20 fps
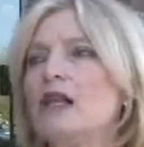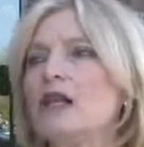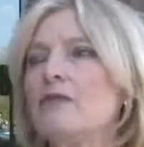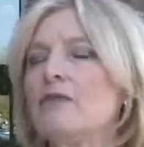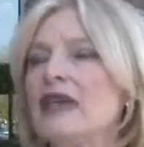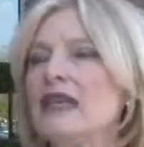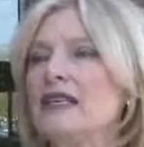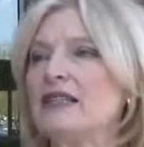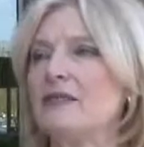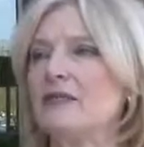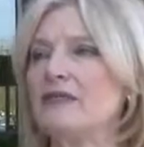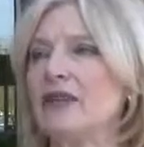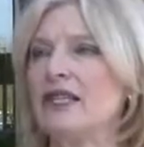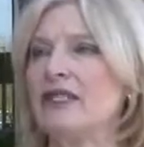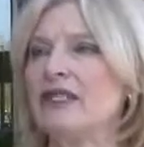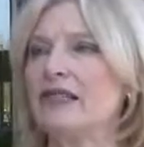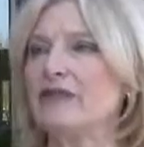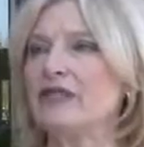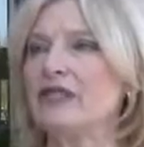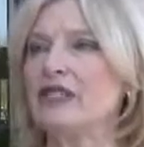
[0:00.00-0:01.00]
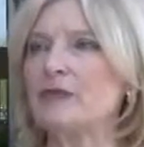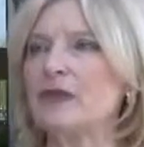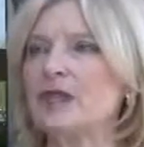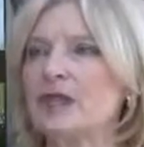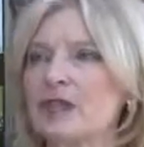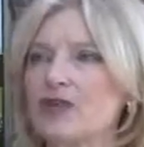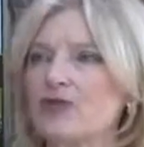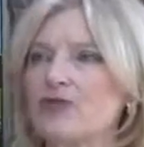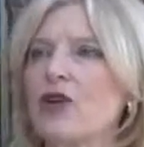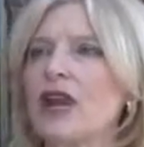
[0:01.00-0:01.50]
Well, it makes a big difference
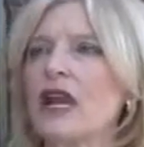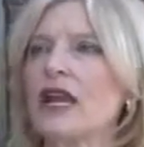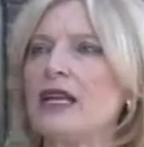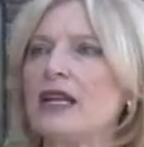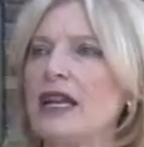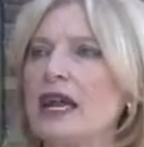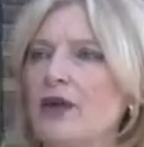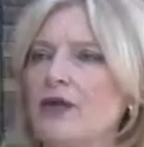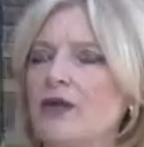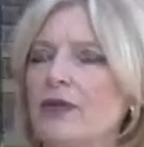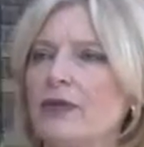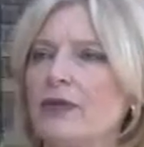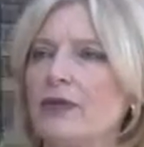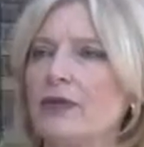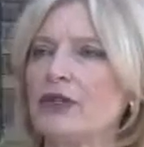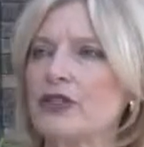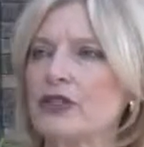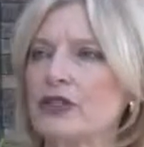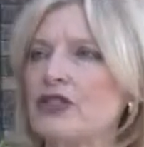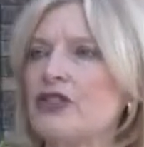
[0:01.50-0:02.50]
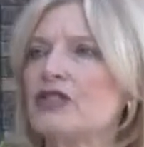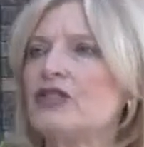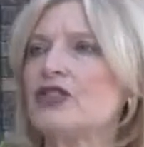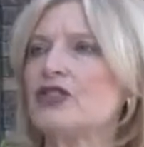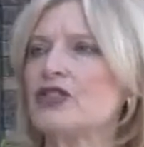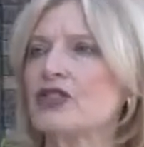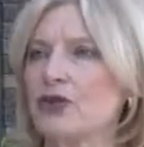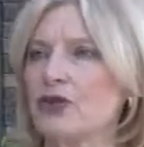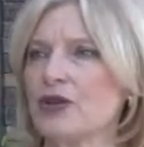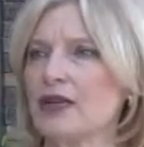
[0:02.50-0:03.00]
because right now, if a person
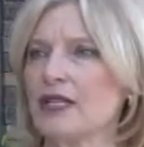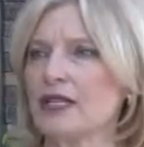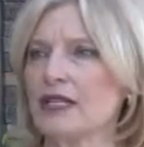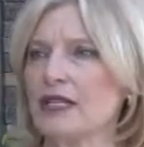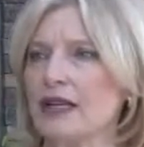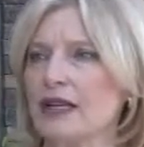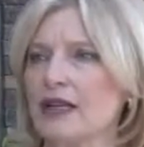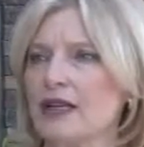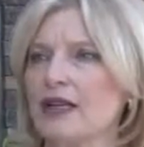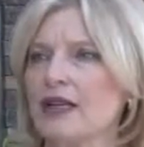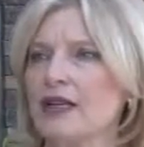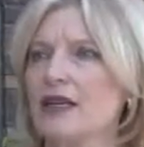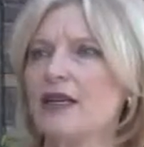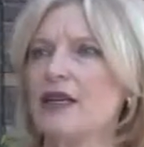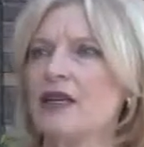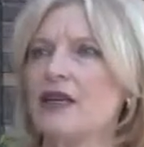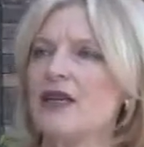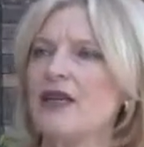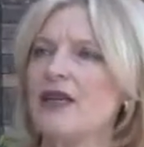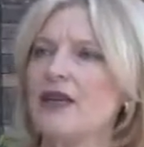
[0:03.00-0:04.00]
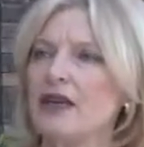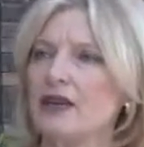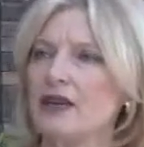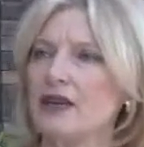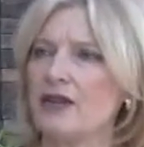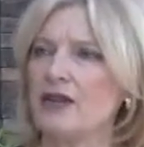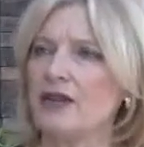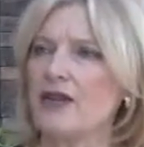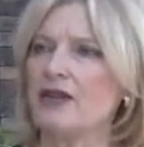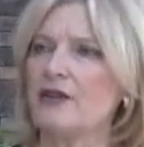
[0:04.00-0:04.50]
does a short sale,
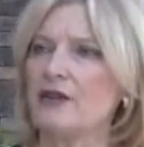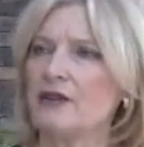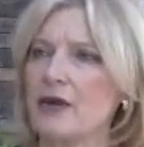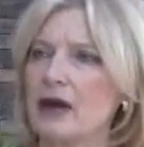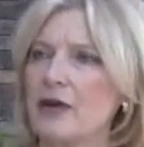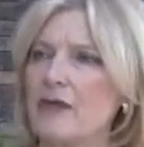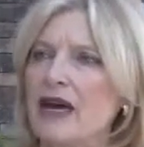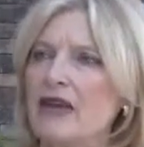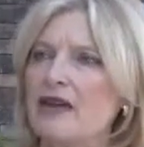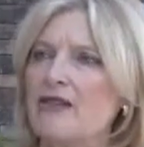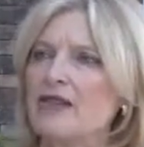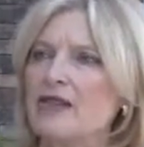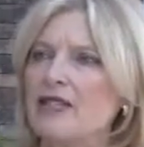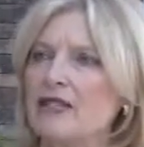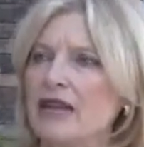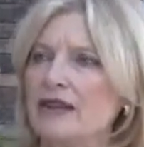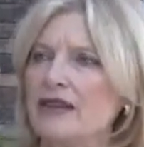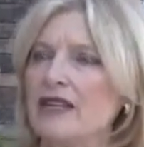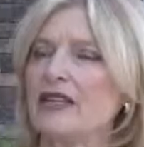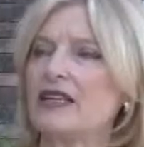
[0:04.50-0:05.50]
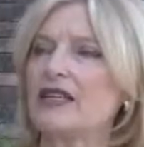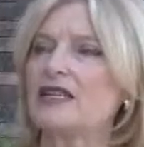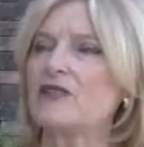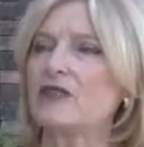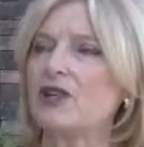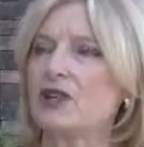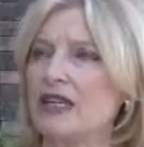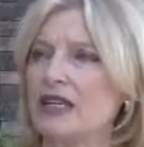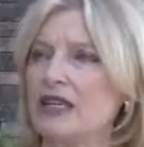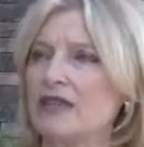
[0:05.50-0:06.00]
the amount of the debt that is
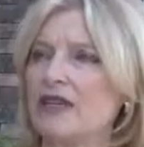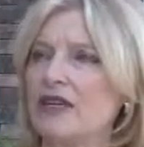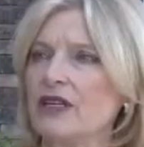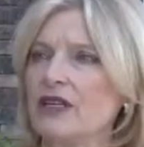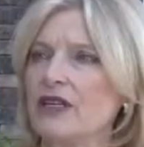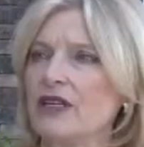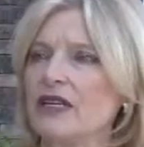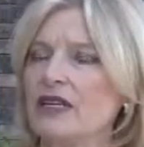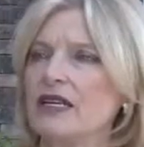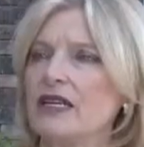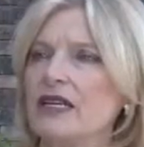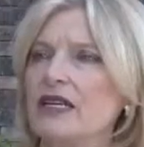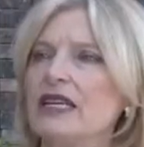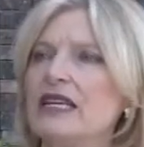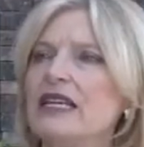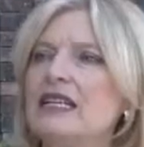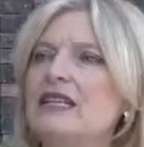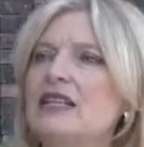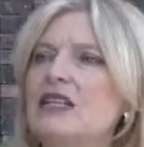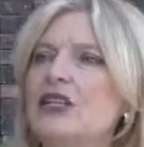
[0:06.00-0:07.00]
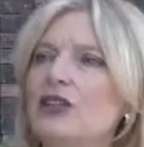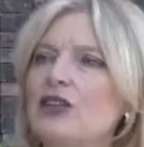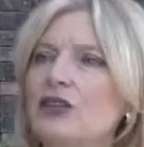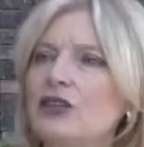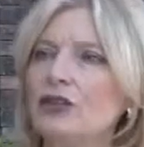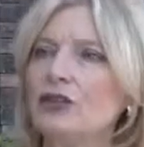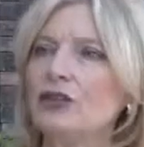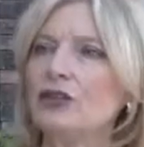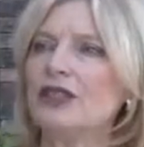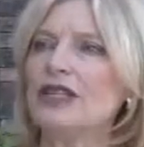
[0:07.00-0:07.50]
forgiven is
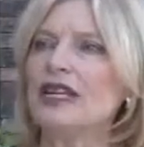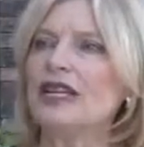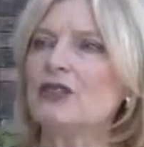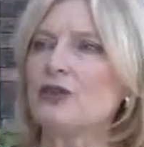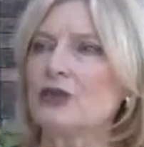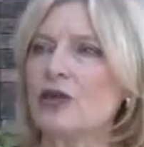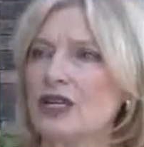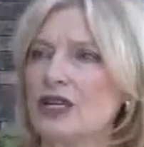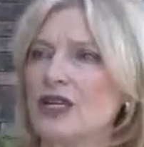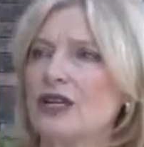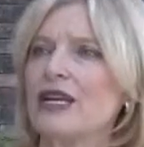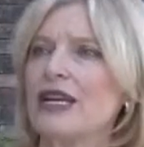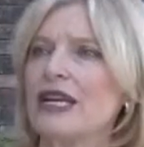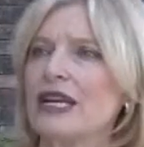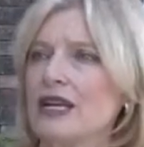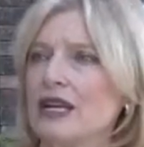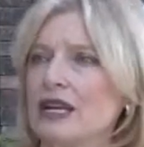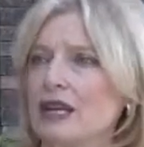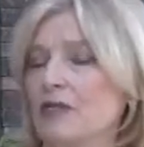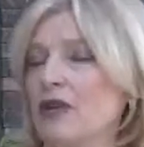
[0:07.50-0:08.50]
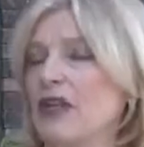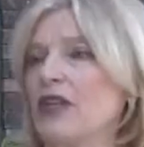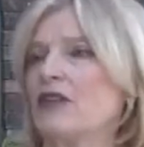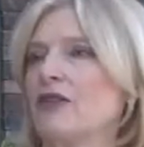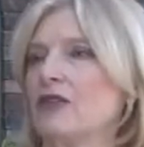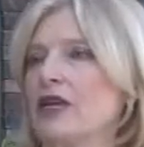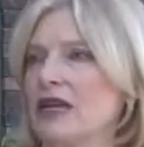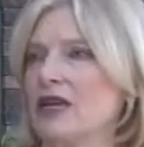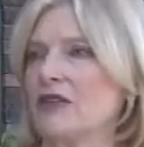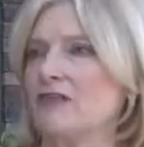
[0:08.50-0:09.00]
included as ordinary income in
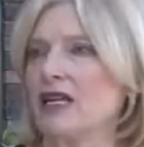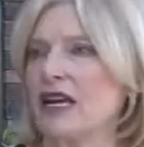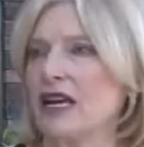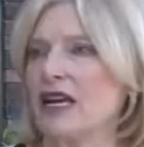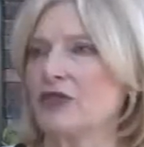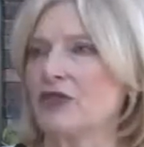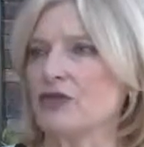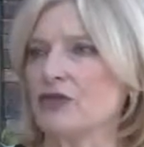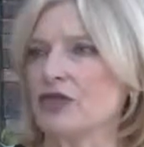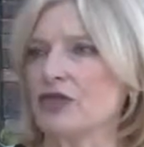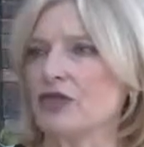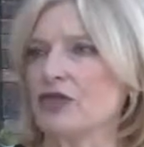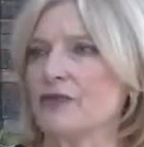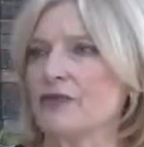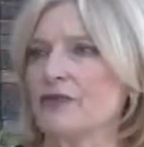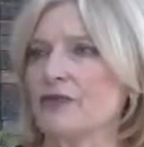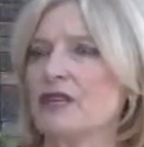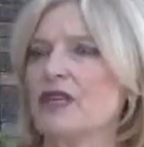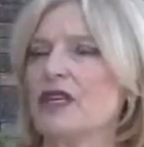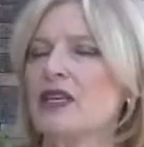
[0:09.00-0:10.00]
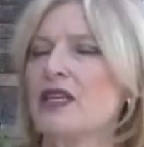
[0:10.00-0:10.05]
their income tax return.